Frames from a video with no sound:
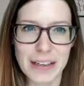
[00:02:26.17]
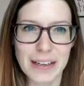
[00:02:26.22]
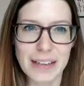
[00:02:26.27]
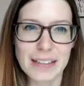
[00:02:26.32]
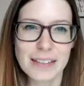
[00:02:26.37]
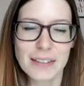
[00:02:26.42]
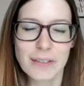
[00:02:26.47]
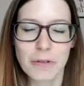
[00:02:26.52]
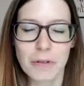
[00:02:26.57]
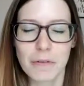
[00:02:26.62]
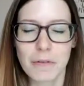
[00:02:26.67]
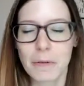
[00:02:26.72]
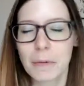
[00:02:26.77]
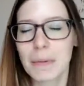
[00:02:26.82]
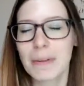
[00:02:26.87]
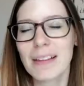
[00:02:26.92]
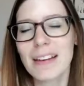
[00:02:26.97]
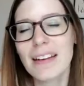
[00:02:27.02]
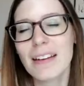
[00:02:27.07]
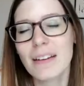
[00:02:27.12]
and sort of a
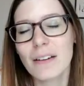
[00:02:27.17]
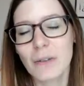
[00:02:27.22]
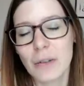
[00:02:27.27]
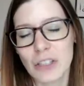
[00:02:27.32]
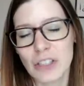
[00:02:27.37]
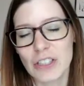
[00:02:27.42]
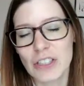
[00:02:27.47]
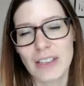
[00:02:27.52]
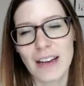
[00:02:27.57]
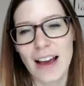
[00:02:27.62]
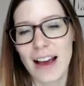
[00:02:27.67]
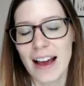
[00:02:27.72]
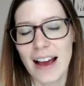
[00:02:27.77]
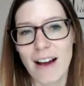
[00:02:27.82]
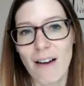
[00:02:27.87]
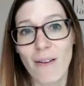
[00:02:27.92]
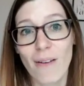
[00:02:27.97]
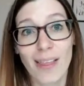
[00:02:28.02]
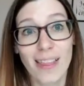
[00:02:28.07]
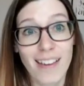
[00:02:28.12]
related question
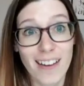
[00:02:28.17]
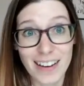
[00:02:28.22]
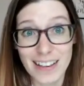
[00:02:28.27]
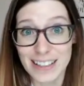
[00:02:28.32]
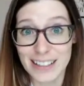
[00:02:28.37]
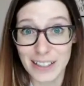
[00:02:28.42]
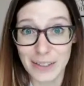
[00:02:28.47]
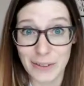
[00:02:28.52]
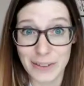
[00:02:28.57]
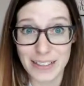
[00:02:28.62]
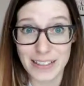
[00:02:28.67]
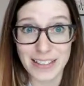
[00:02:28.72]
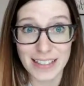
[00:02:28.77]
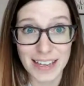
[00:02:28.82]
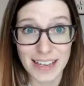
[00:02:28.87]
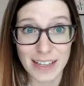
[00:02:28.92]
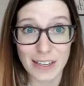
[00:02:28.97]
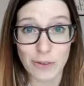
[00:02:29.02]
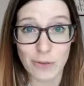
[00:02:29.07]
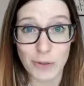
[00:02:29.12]
how long is it going to
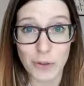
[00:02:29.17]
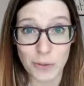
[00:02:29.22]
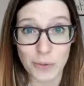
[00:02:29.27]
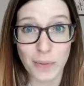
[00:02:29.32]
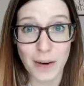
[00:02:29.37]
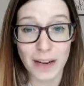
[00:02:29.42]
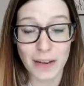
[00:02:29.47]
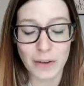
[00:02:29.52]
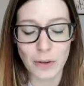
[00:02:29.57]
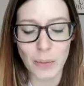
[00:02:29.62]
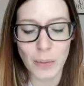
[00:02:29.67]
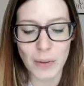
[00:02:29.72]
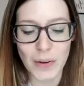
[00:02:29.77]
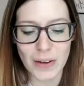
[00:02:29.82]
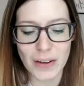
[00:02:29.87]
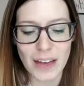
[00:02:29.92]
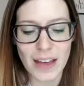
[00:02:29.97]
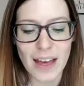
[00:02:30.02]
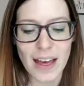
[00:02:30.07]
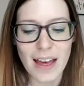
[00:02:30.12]
take you to write your
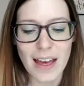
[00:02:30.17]
book?